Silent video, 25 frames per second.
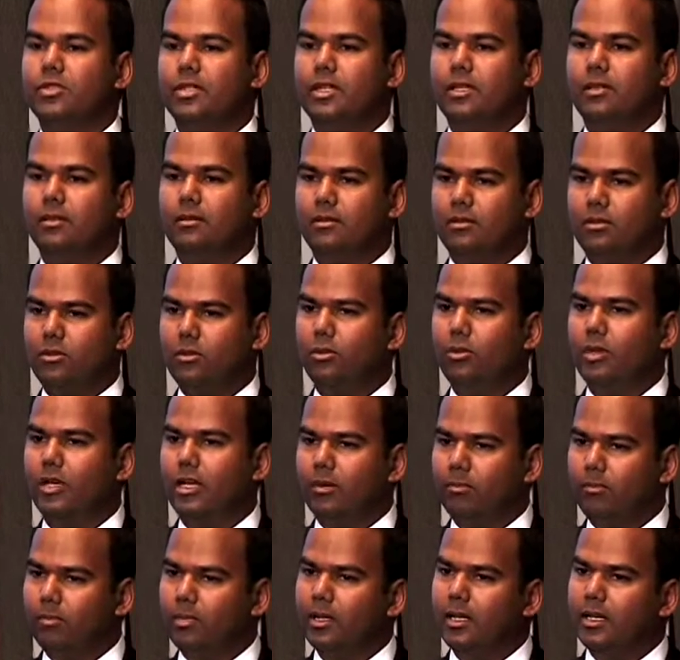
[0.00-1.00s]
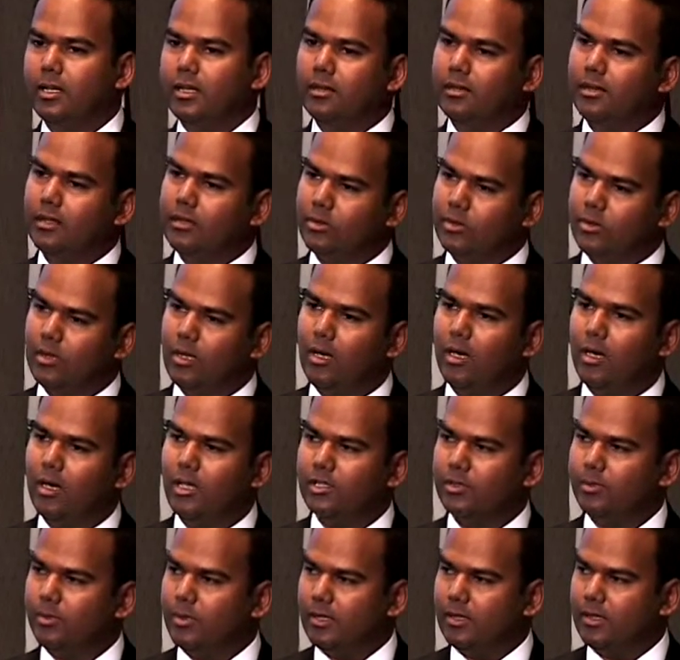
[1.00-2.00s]
in throwing up blood into the
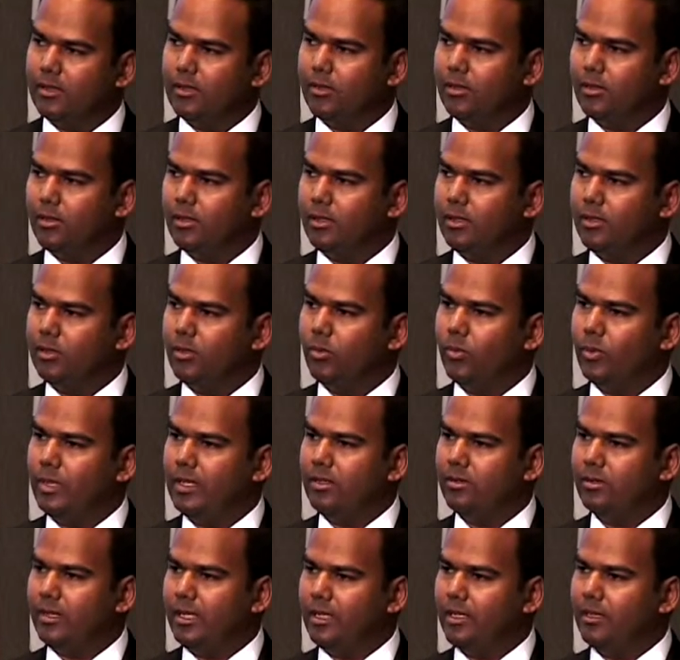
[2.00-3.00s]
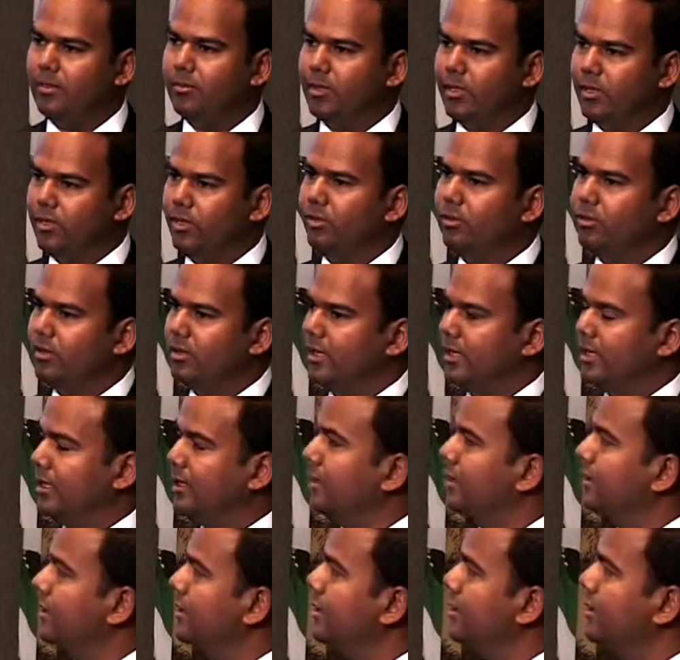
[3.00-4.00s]
hospital and you know, we treat them acutely
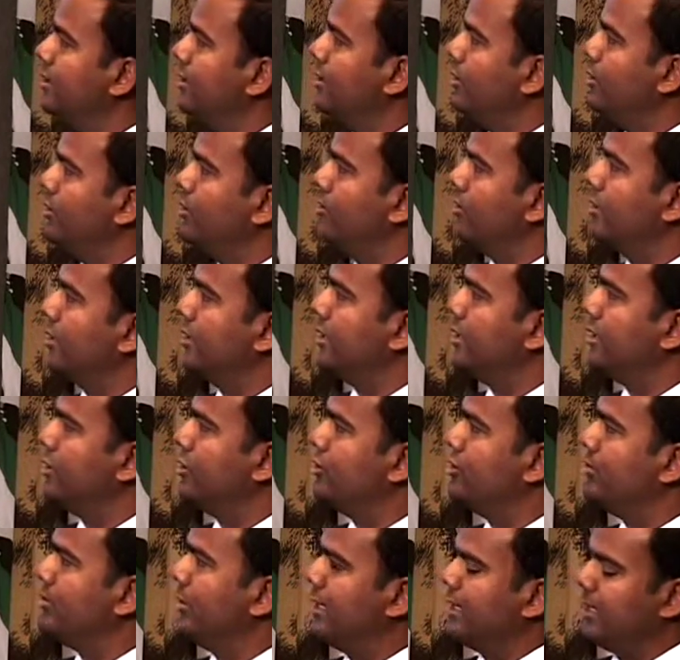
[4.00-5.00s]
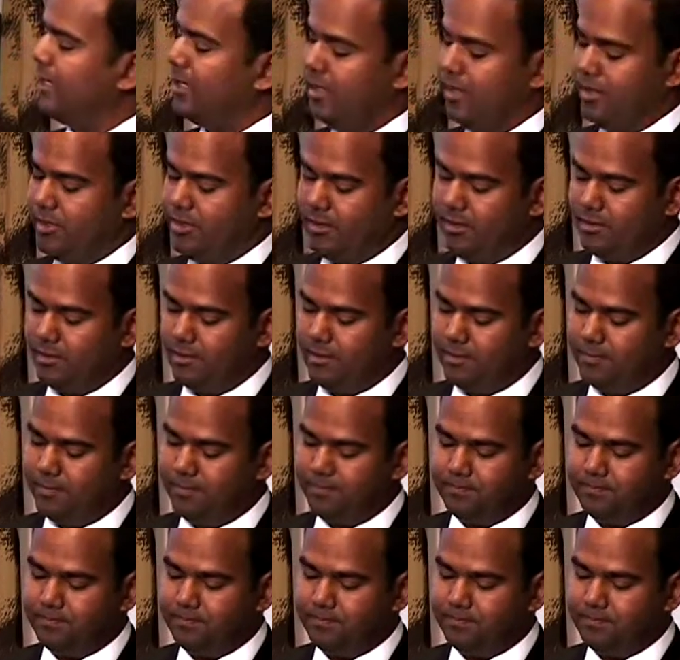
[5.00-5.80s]
using these two medications.